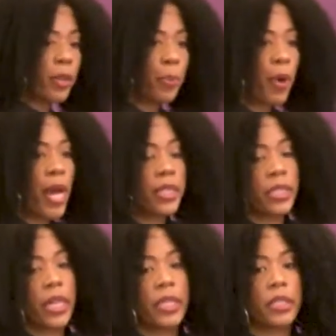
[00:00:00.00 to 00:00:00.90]
the
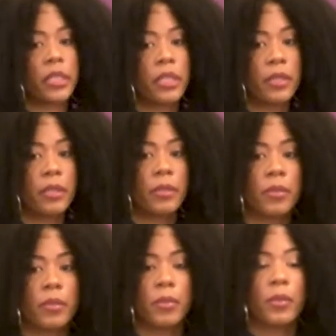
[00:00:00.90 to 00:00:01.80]
process.
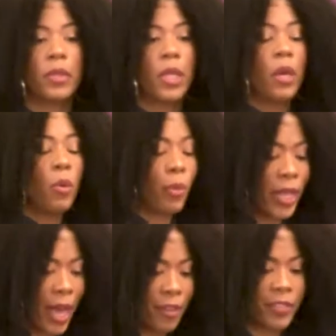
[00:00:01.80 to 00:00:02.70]
We
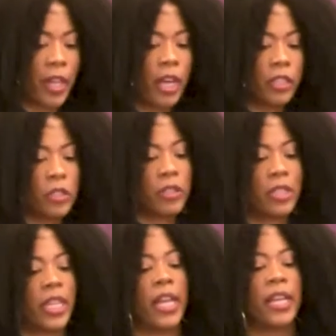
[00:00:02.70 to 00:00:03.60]
have to
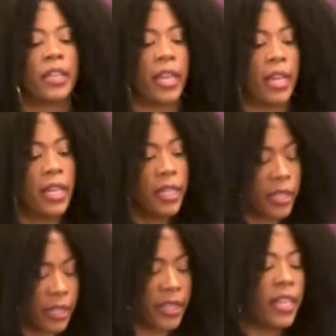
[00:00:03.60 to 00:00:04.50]
understand that
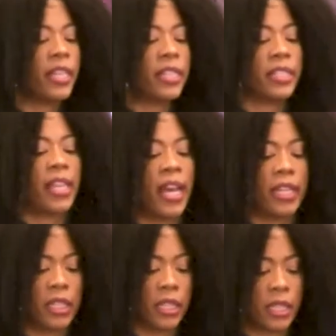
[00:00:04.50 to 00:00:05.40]
the things that
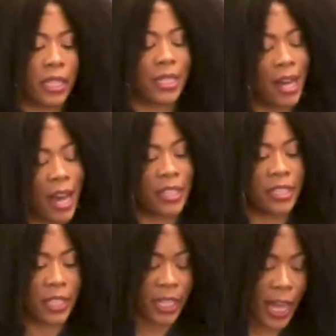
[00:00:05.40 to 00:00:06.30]
God is
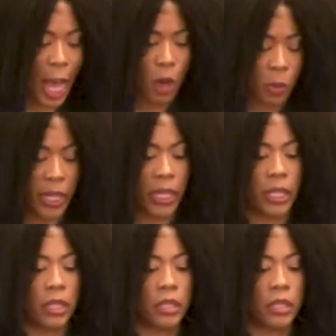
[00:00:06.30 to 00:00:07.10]
allowing